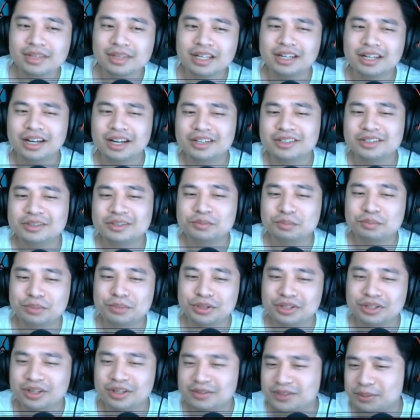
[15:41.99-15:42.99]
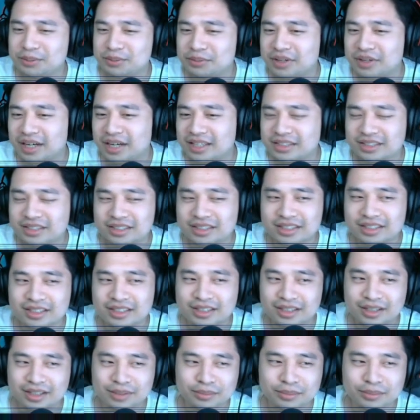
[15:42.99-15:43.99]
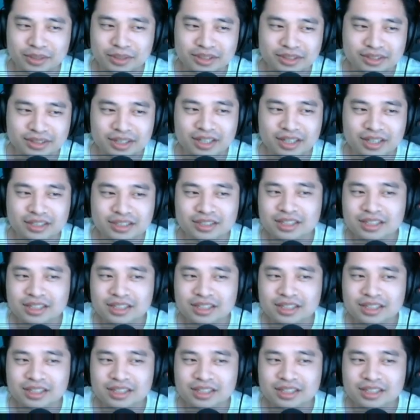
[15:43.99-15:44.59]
I could pull off some crazy Camilla stats,